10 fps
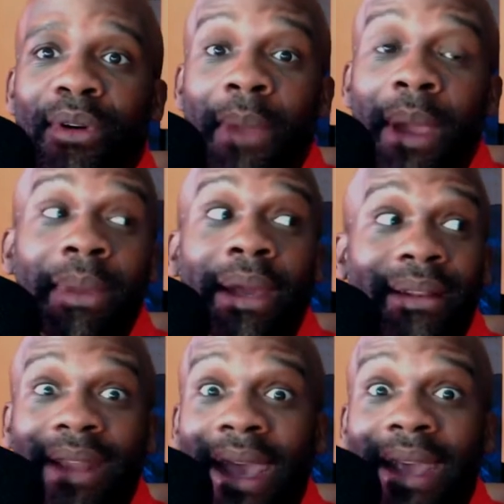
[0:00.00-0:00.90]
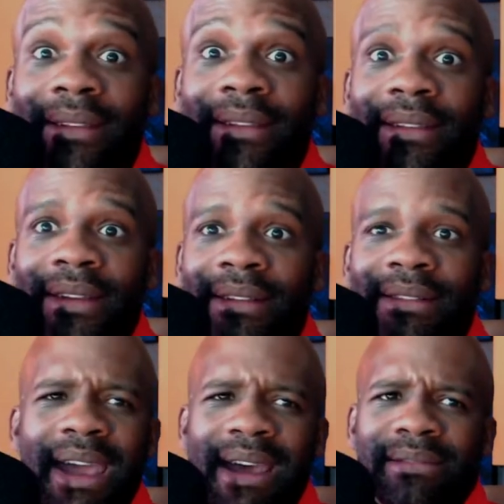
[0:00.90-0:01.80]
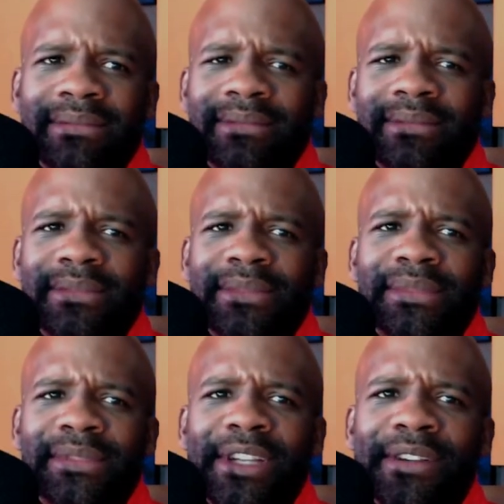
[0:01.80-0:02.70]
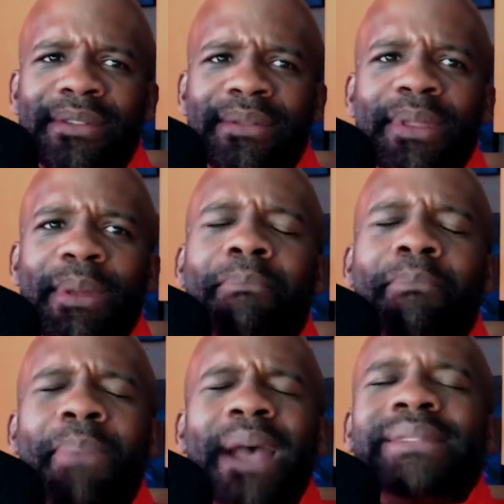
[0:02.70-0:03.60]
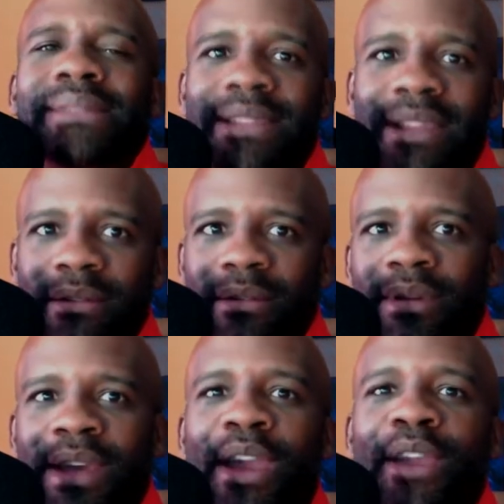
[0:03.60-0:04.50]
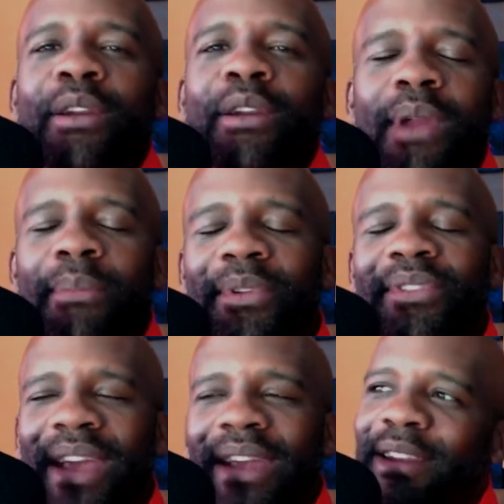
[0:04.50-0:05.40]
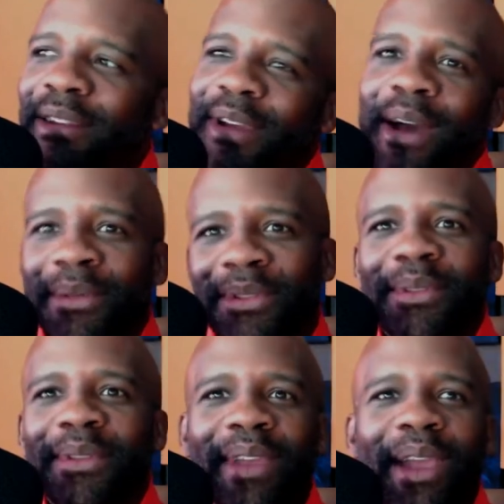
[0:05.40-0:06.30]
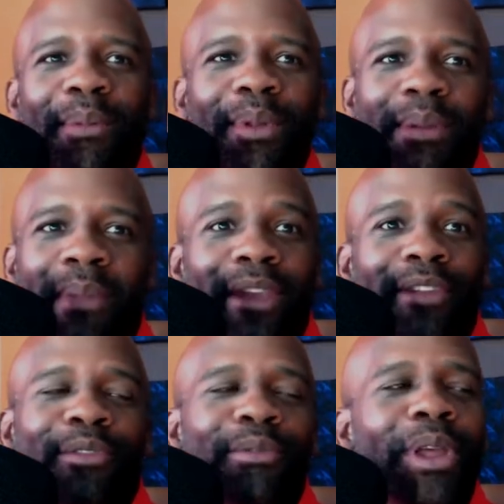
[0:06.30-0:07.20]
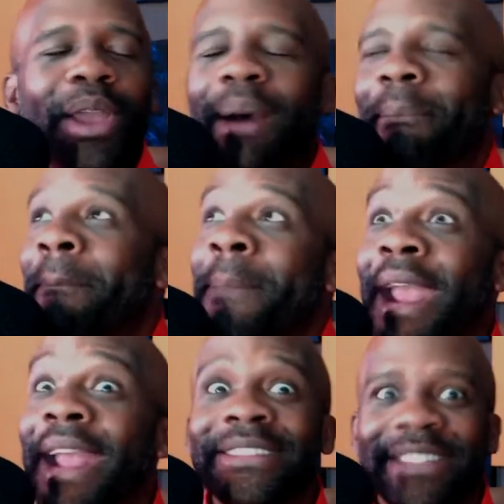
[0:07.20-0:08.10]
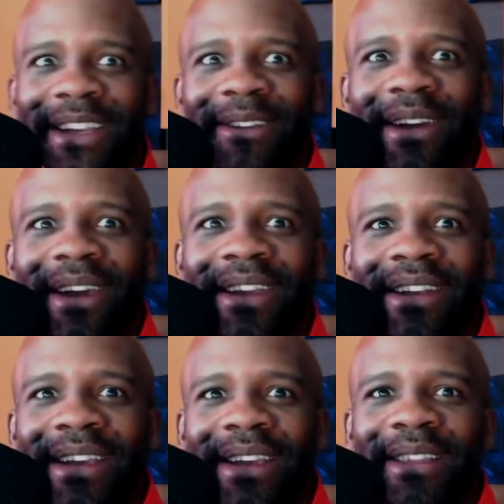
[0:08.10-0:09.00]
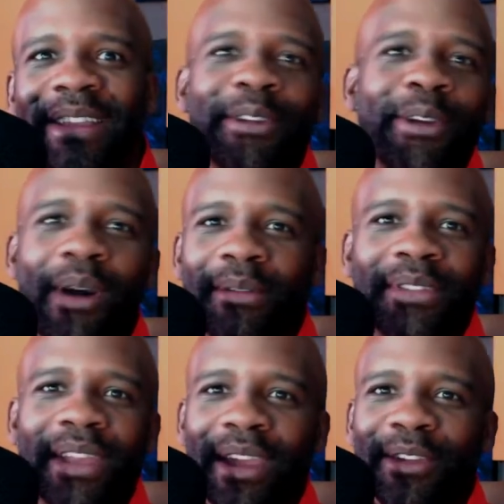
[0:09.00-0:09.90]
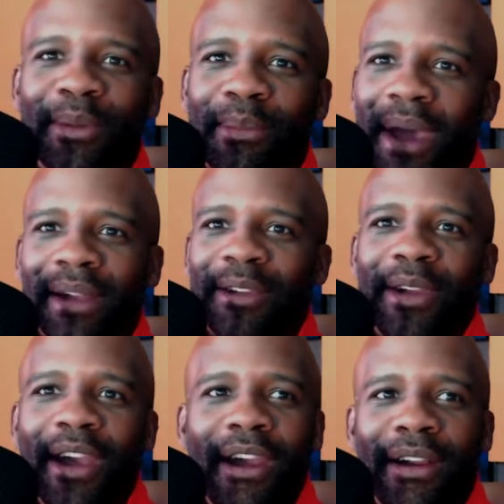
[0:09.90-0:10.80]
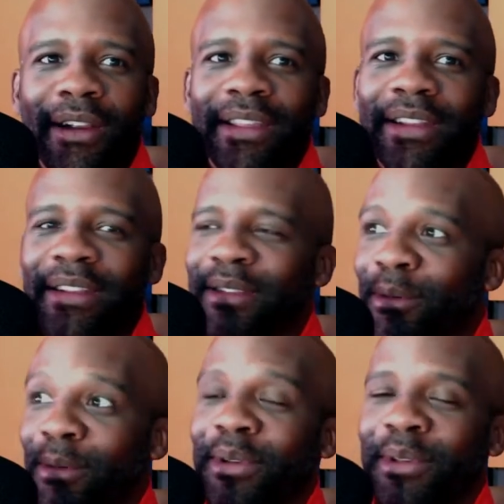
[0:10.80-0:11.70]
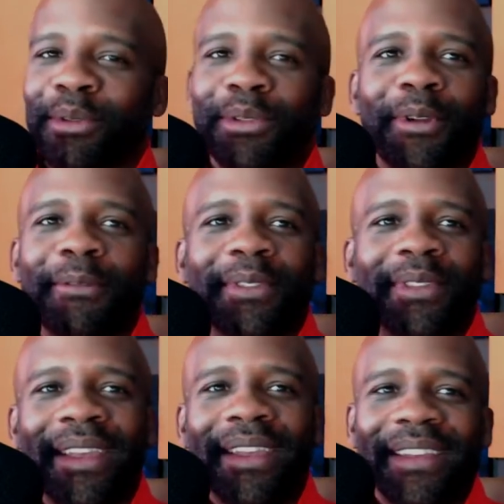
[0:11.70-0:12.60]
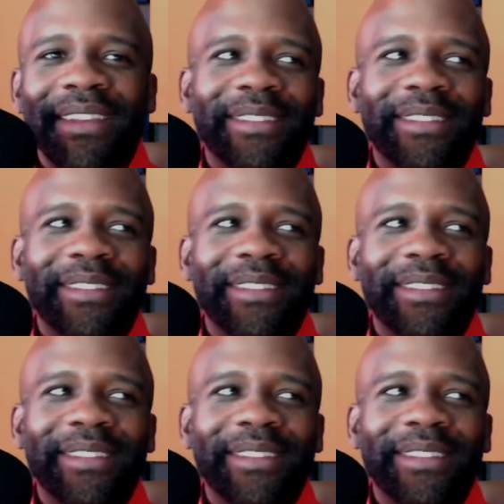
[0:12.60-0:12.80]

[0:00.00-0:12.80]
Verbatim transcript: maybe on a date. No, you're the best you your representative comes to the table and makes you look amazing, right? Then you go off stage or back to your car, and then the real you surfaces,